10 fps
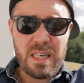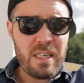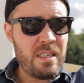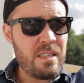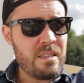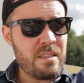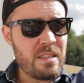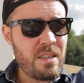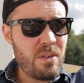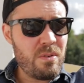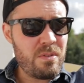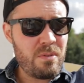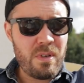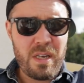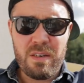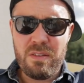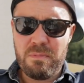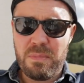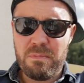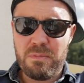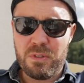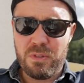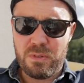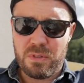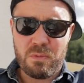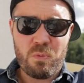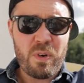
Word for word: and also how they've been produced and